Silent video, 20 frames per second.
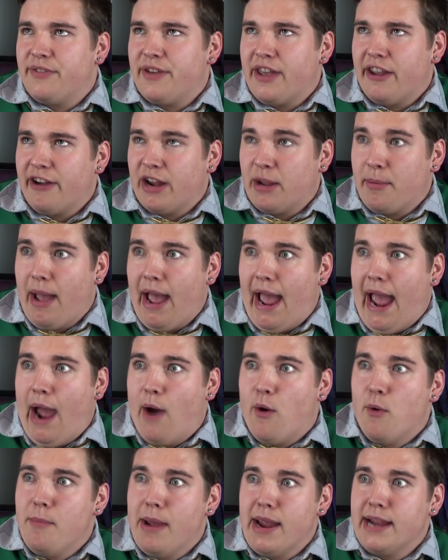of hearing about
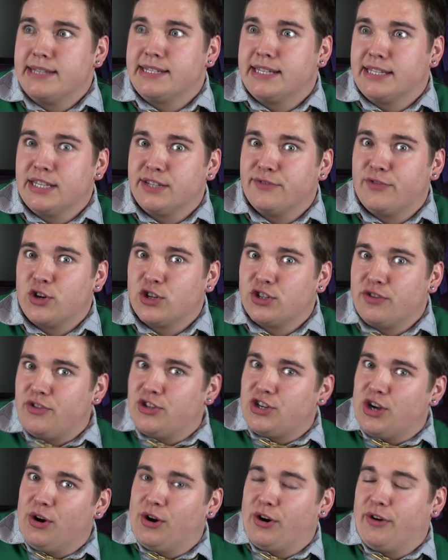how amazing this version of
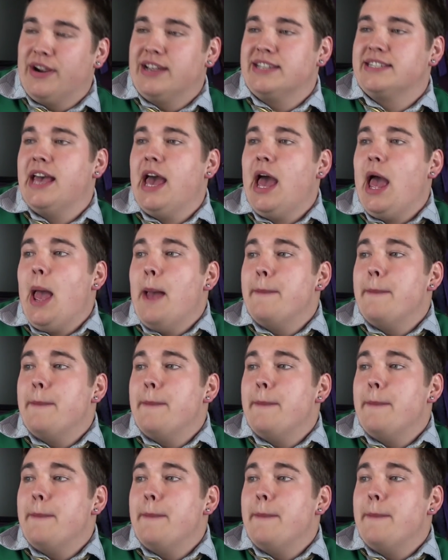the Joker is,